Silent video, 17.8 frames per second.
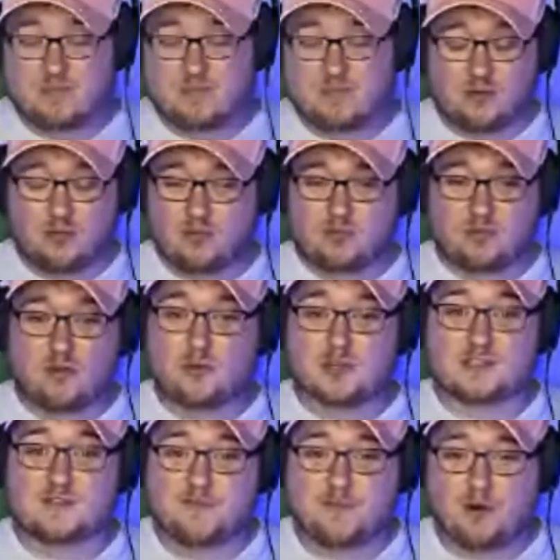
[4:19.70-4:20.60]
to
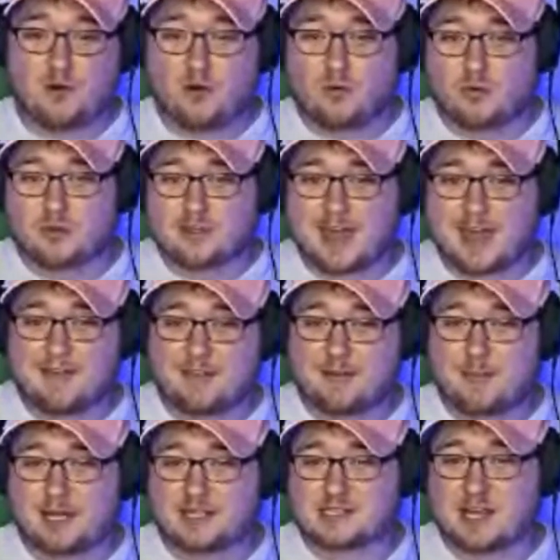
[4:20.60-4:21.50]
its full with
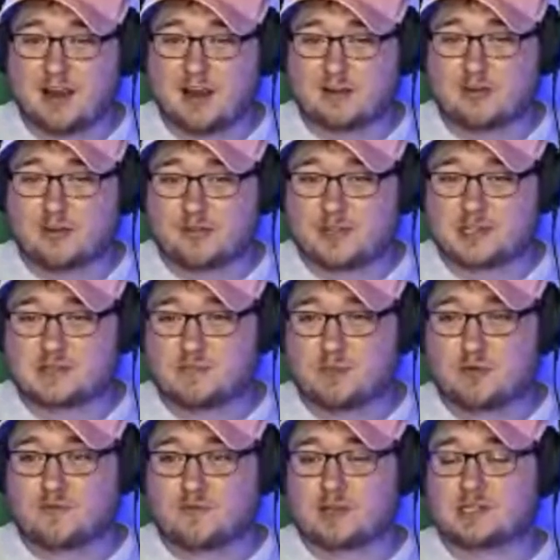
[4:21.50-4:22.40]
Kathy Bates' character in this
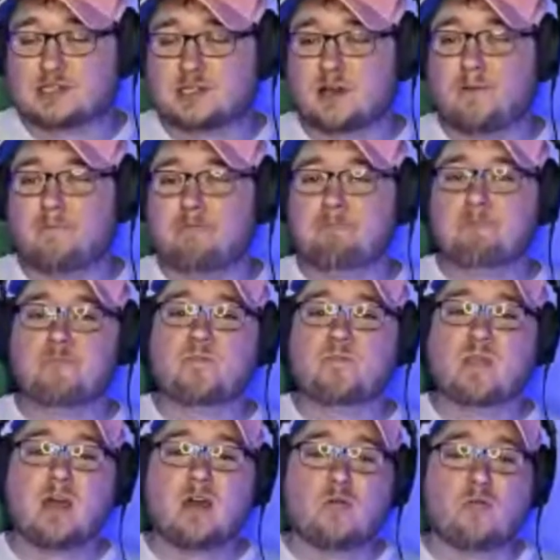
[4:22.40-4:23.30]
movie. So
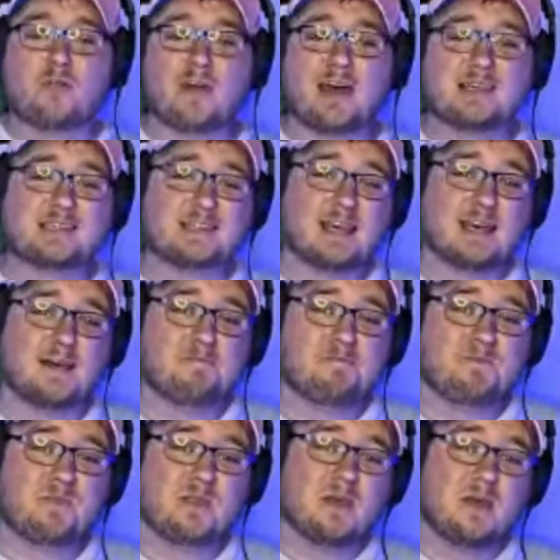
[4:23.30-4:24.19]
with that said,
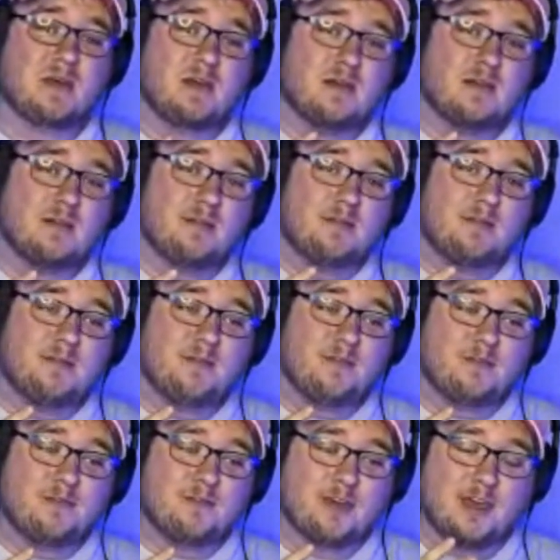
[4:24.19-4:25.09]

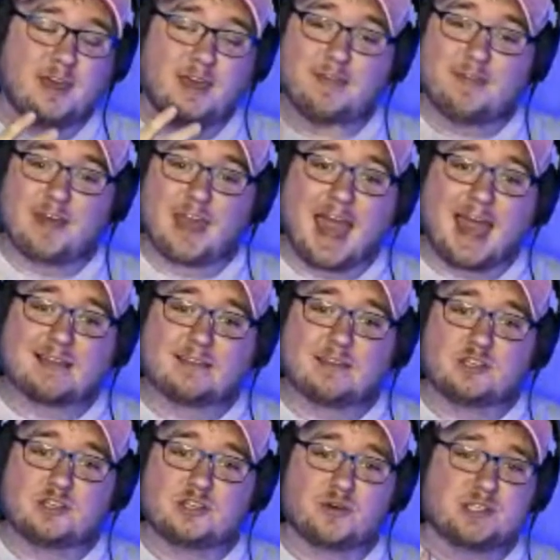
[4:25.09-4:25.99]
the
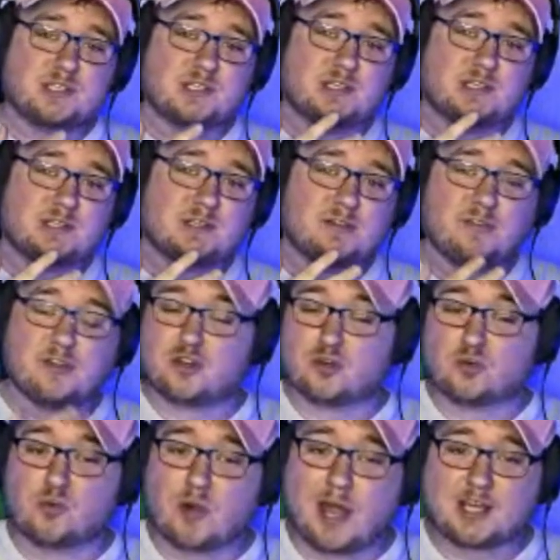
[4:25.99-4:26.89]
acting choices, the
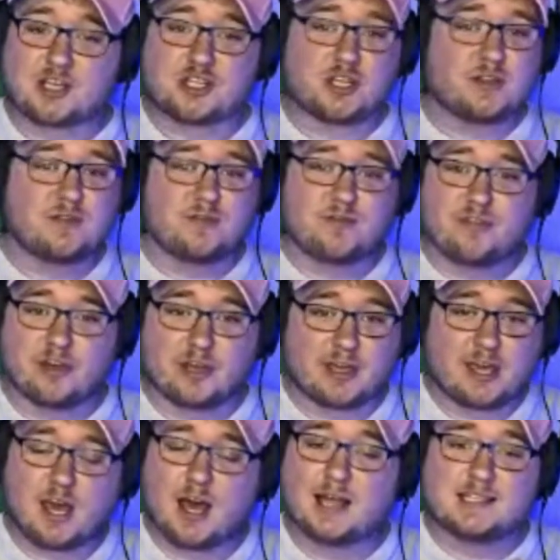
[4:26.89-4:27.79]
direction, the
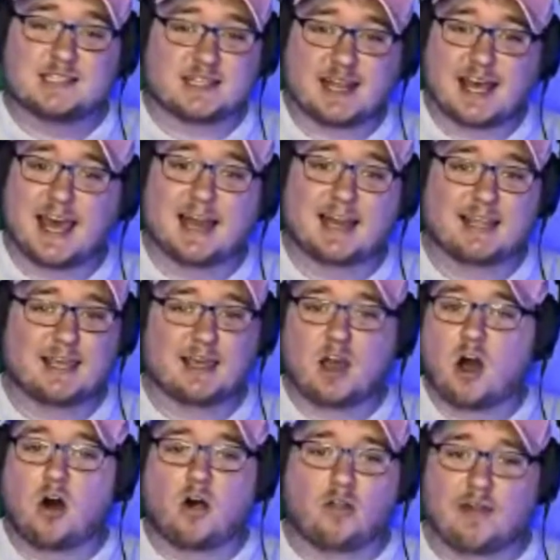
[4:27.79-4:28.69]
cuts and editing,
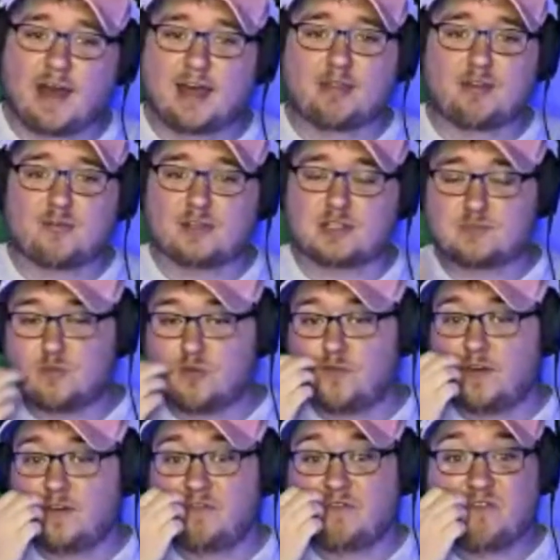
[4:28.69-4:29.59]
all that for this
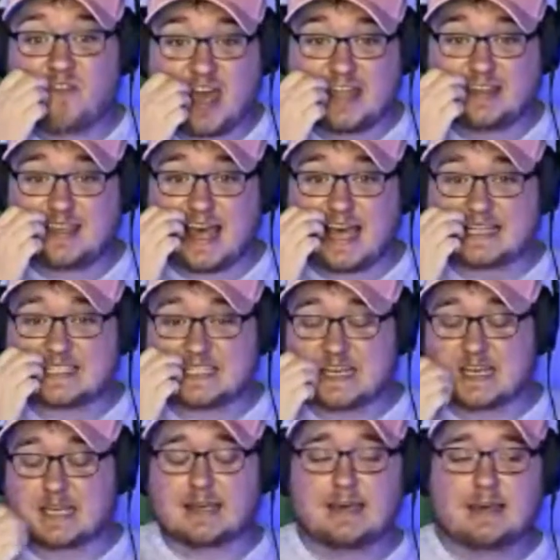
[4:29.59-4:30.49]
movie, fantastic.